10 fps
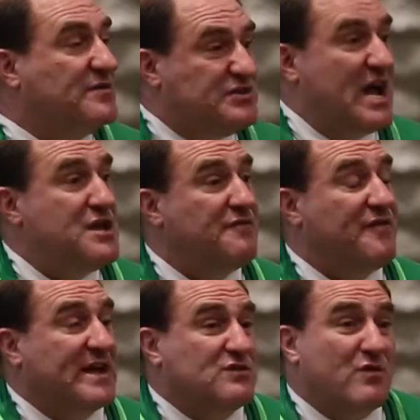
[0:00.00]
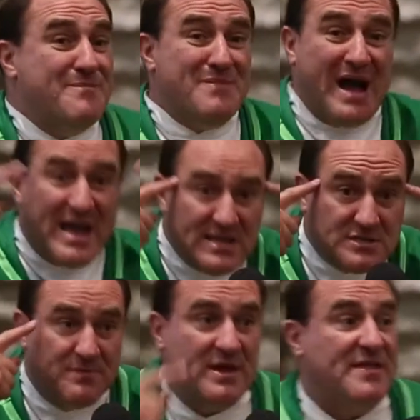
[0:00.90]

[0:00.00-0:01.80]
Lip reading: Genuflecting reminds me